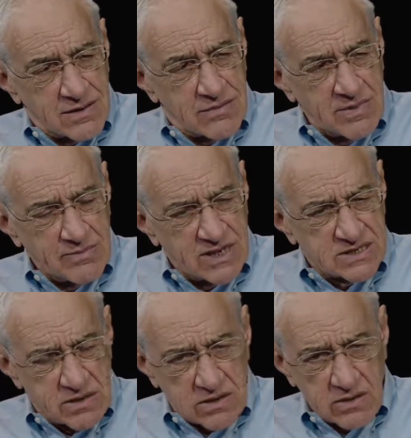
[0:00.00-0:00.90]
Maybe
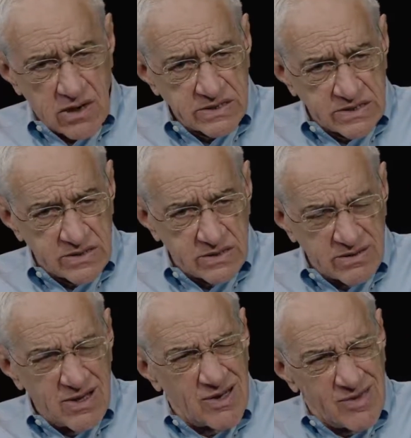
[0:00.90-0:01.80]
it's lacrosse.
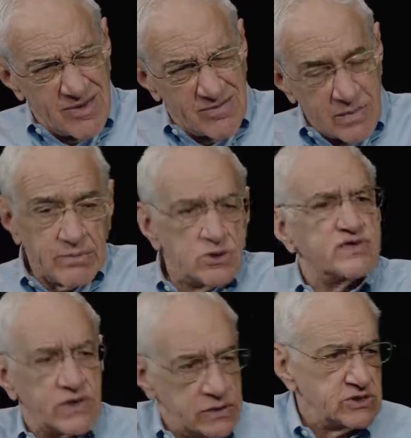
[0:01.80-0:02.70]
No, maybe
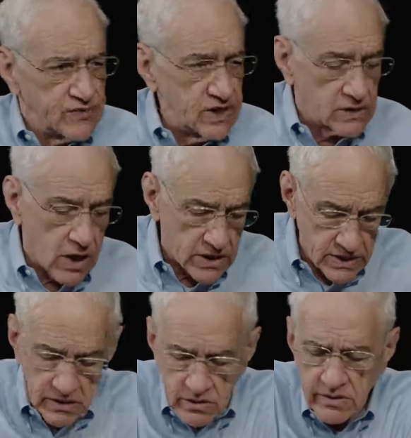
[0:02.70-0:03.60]
it was field hockey.
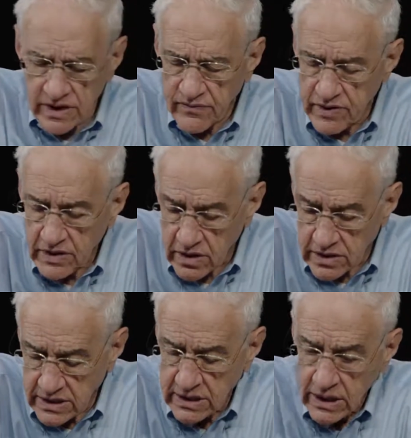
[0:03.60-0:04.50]
You're right, field
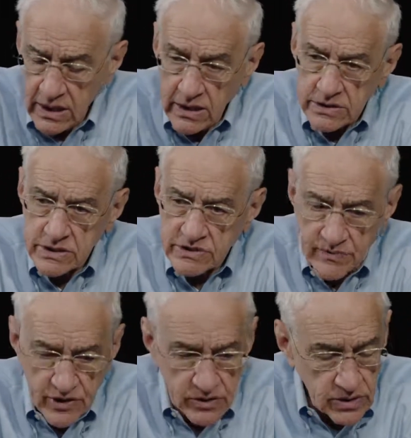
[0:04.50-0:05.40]
hockey. Okay. She was a
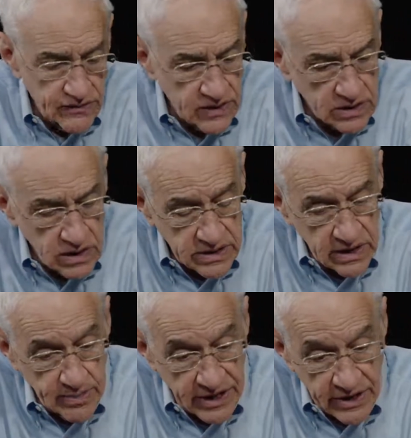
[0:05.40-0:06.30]
very good field
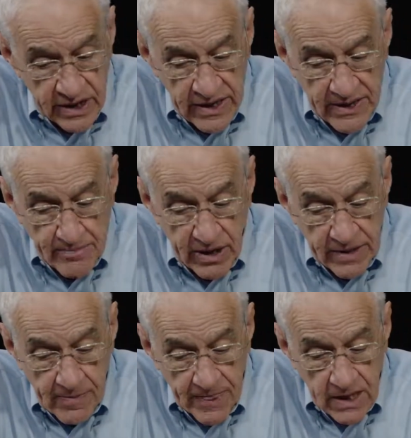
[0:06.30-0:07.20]
hockey player. But
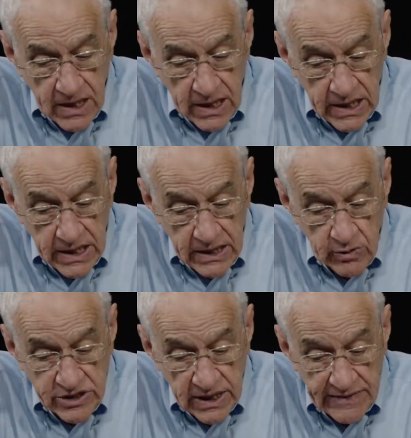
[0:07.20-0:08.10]

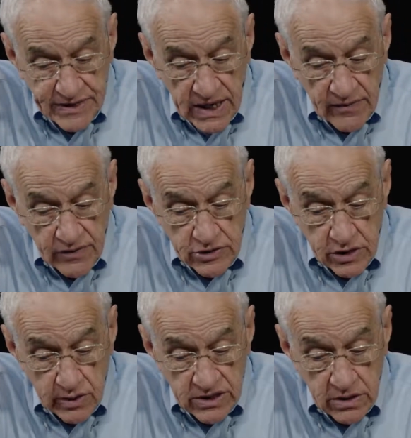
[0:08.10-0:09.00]
when she left Stanford, she
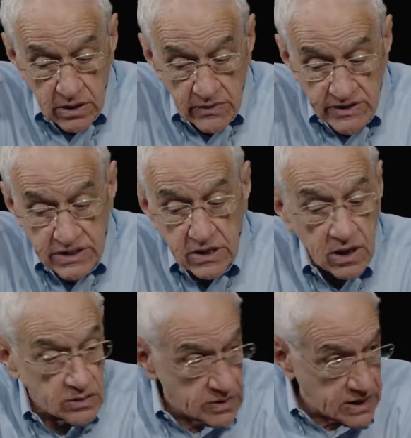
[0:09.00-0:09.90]
went to the University of
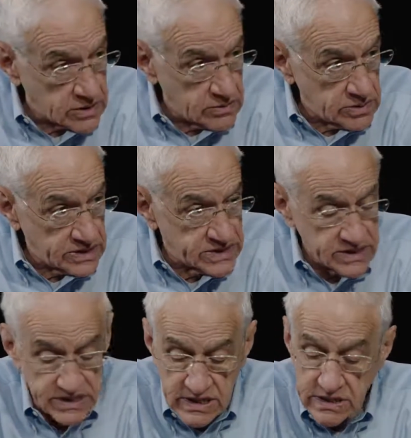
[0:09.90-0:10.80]
Colorado as an
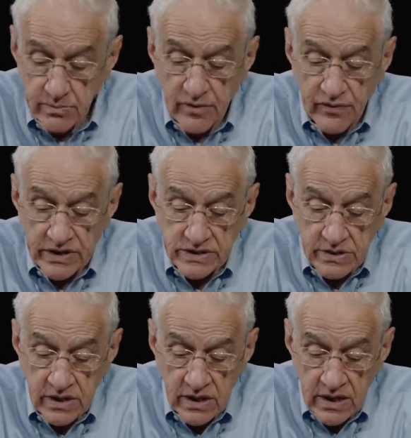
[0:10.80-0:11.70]
assistant
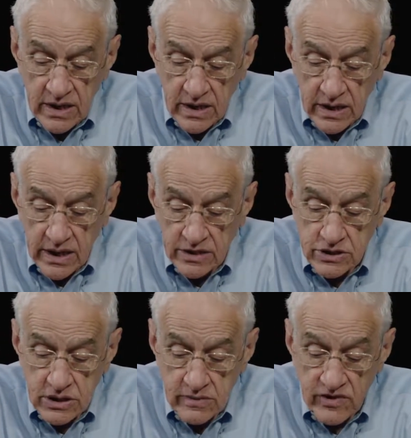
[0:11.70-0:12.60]
professor, and
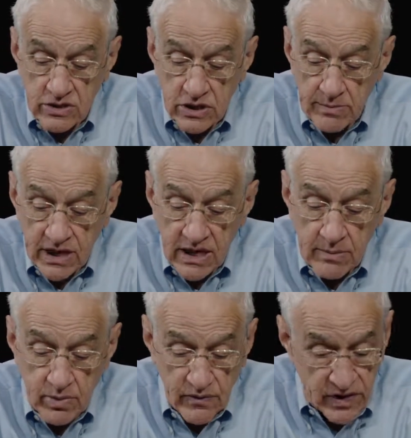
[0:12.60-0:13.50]
she eventually
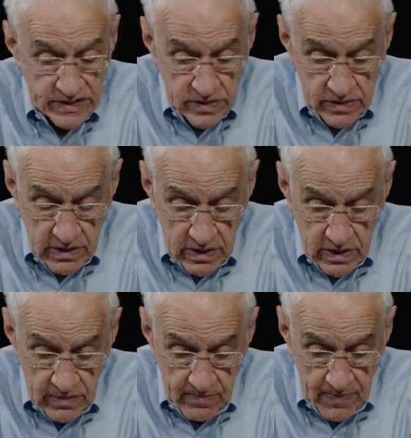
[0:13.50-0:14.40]
became professor there.